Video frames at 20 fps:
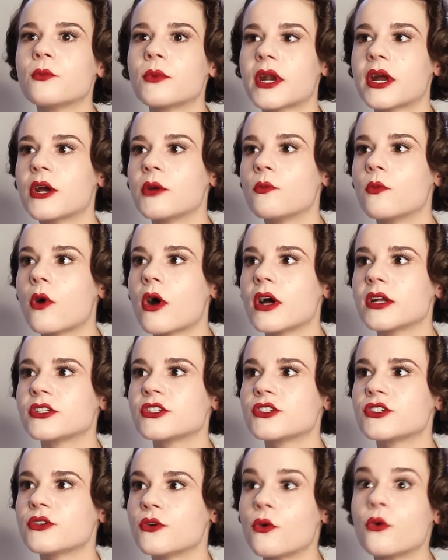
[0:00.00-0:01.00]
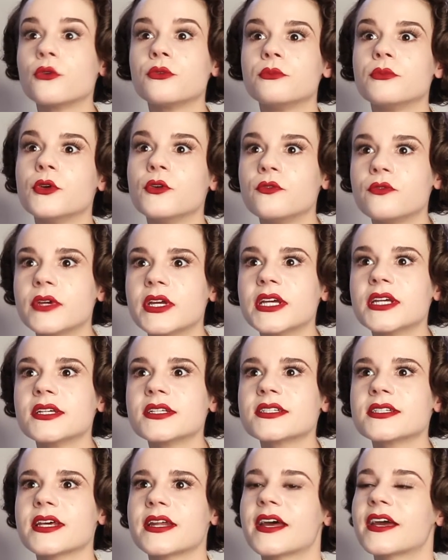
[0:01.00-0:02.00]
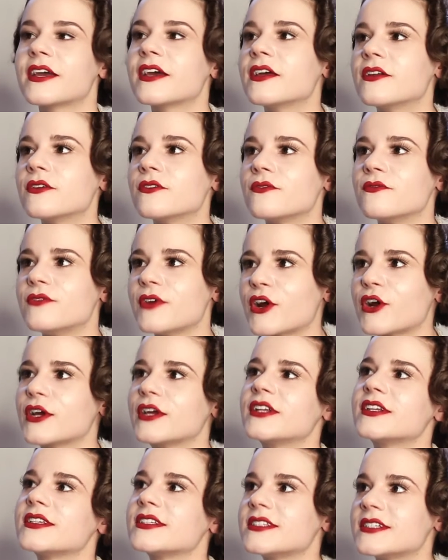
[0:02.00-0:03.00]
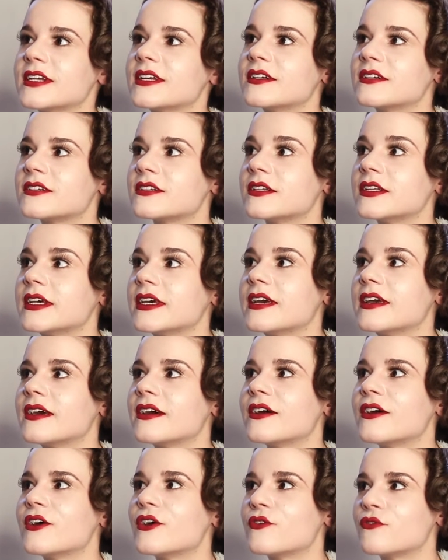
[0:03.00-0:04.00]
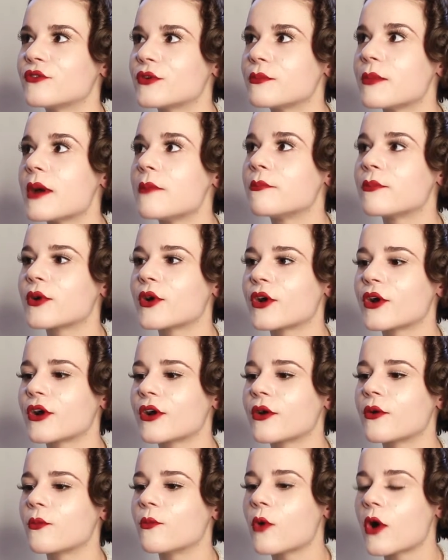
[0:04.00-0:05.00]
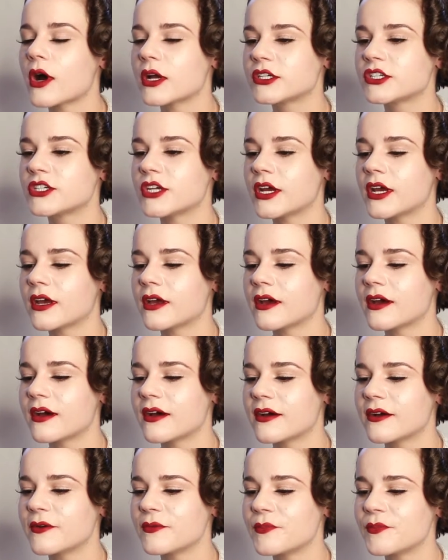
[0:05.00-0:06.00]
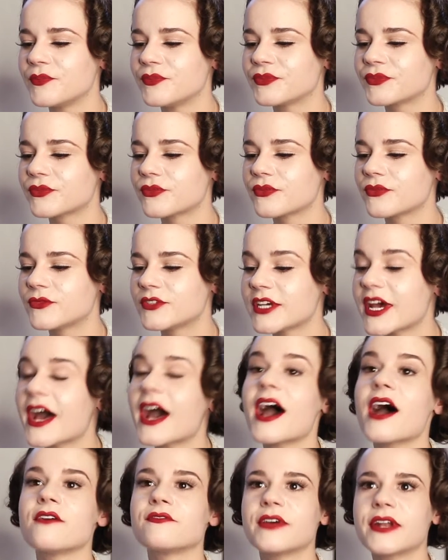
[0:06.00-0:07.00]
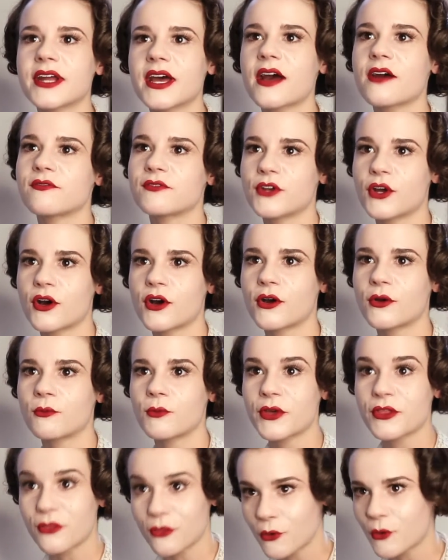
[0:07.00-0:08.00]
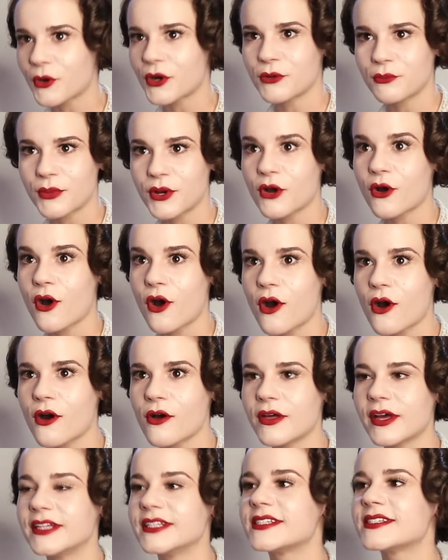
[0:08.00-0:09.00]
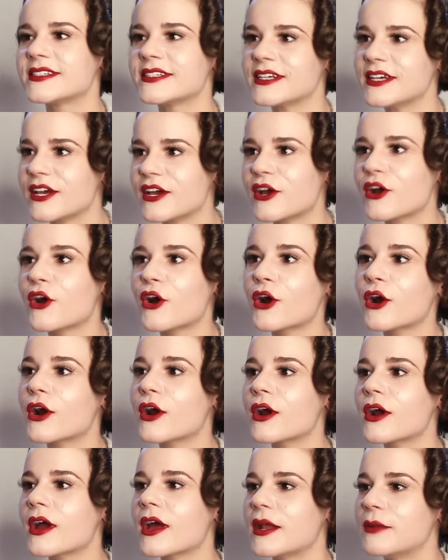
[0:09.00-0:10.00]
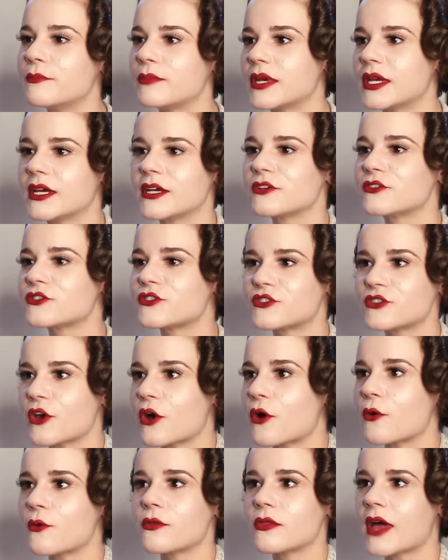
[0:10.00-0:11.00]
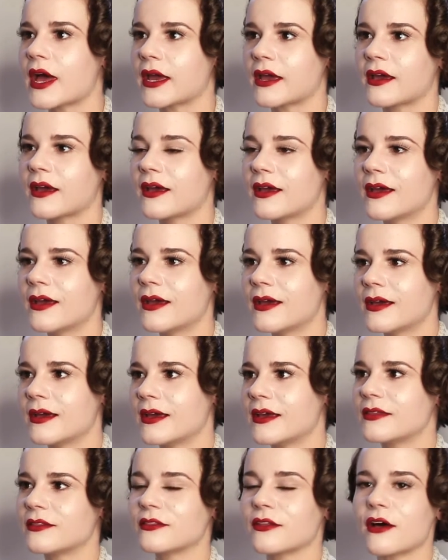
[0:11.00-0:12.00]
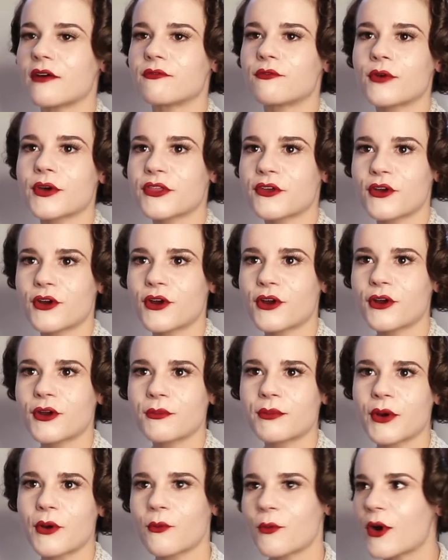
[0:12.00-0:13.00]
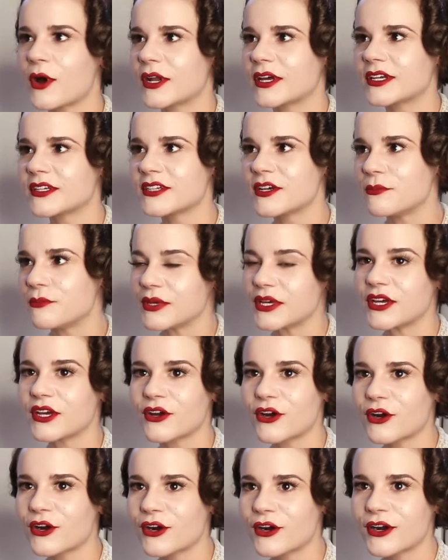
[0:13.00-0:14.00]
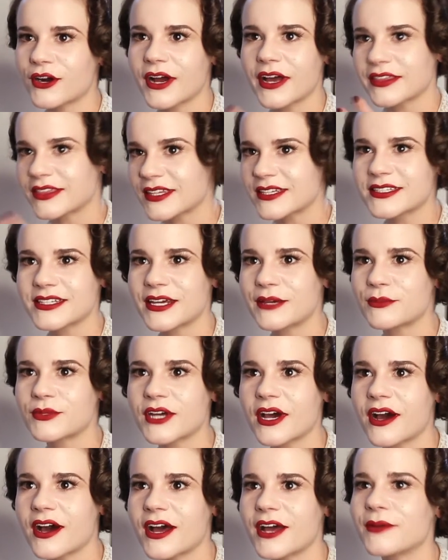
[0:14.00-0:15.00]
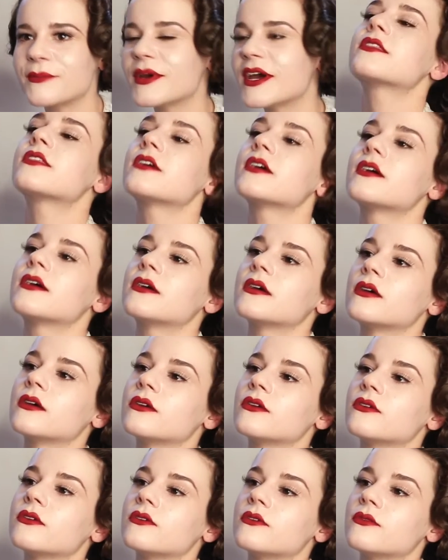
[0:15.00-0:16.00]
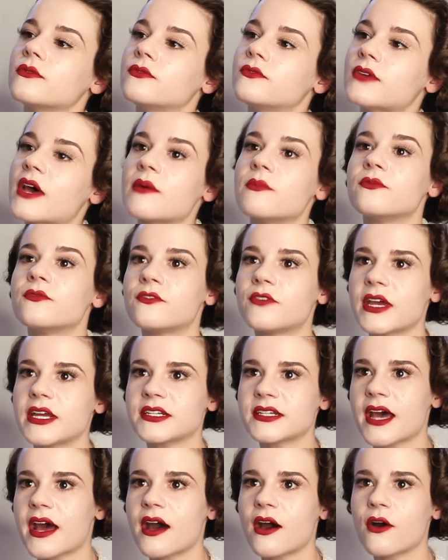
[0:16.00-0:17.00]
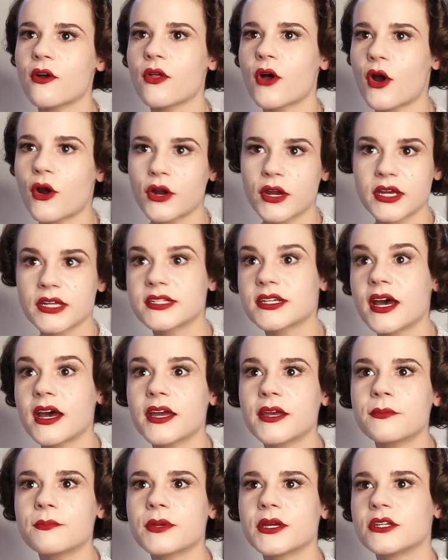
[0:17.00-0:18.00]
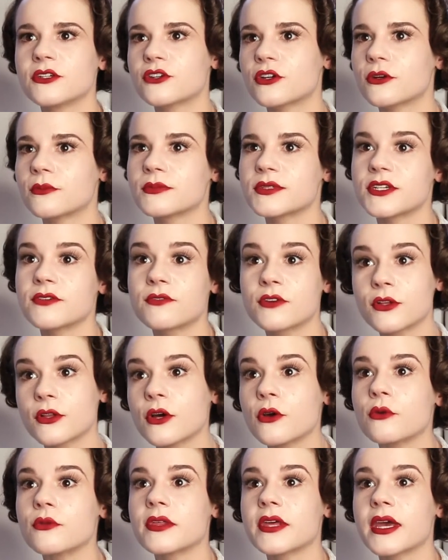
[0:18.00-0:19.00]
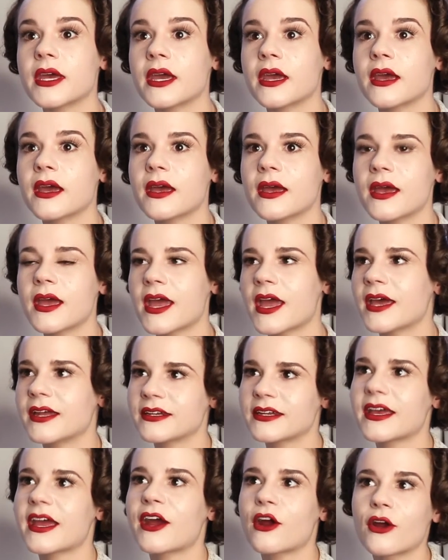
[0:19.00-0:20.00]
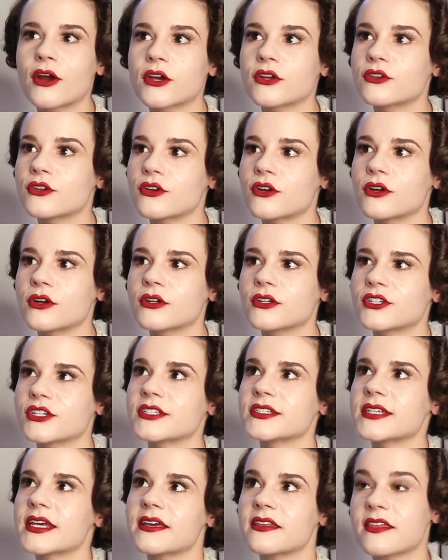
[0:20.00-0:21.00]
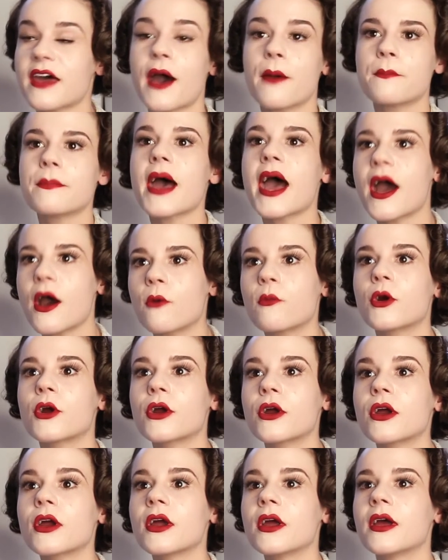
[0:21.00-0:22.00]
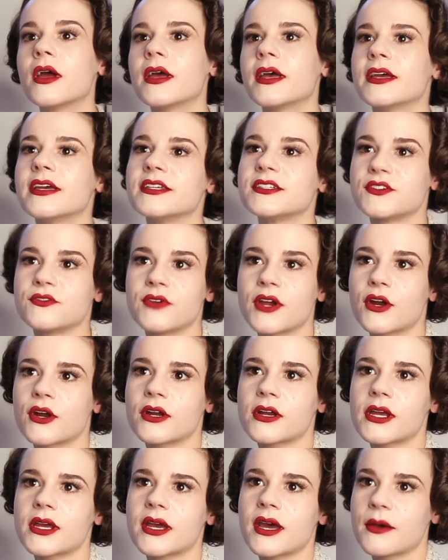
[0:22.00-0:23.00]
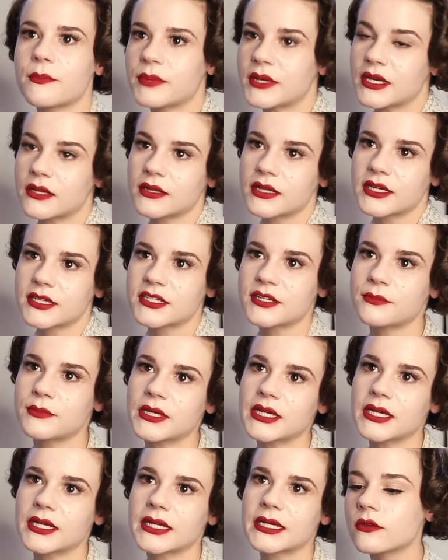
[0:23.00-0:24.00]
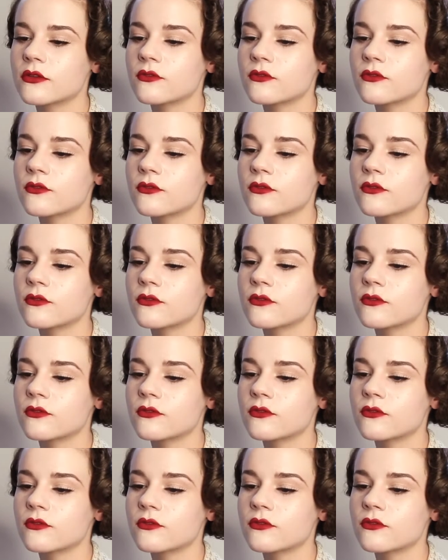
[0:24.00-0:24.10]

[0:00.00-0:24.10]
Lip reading: when I watched old movies, and I can very distinctly remember watching To Have and Have Not with Lauren Bacall and seeing her and being so like in love with her but wanting to be her at the same time. The Femme Fatale archetype in terms of clothing and character, just like that power, is very appealing to me.